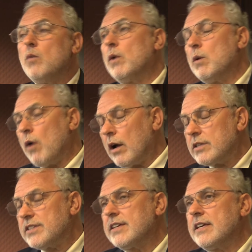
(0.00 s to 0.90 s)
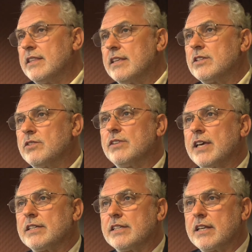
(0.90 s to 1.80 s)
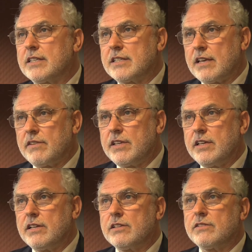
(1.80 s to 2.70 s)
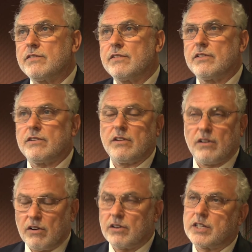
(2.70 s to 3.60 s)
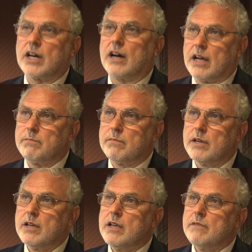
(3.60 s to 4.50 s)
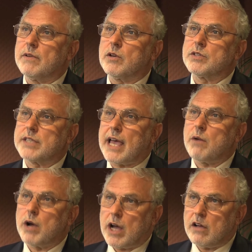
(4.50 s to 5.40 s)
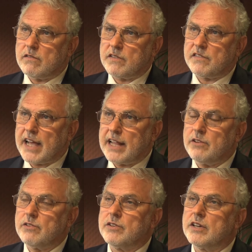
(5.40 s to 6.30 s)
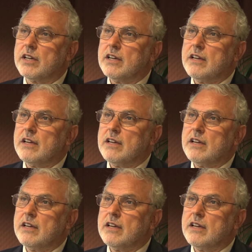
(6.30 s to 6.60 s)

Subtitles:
We won't see the 2007 yields for a long time because they were overvalued,